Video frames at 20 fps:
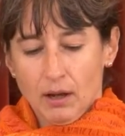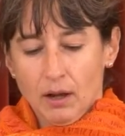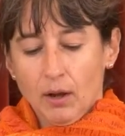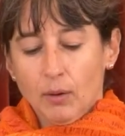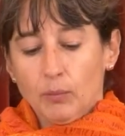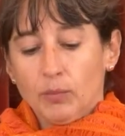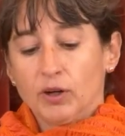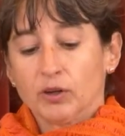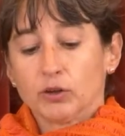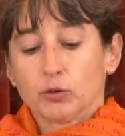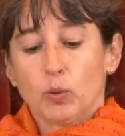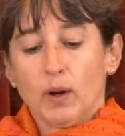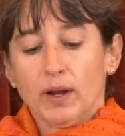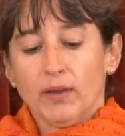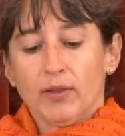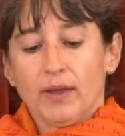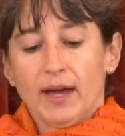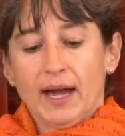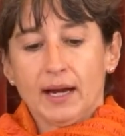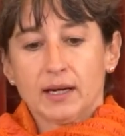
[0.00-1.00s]
Because when
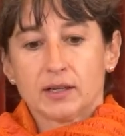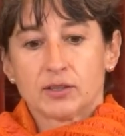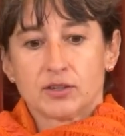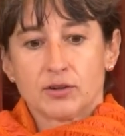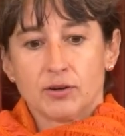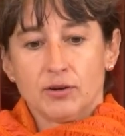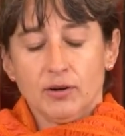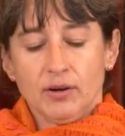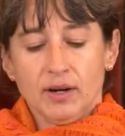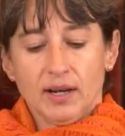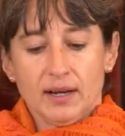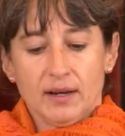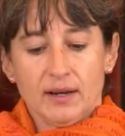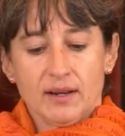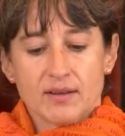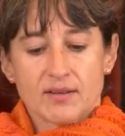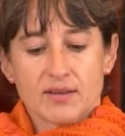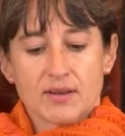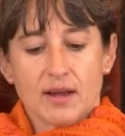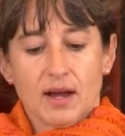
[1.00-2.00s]
the actor
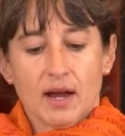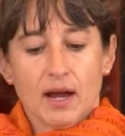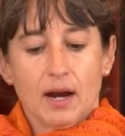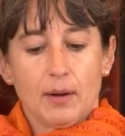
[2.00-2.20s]
is a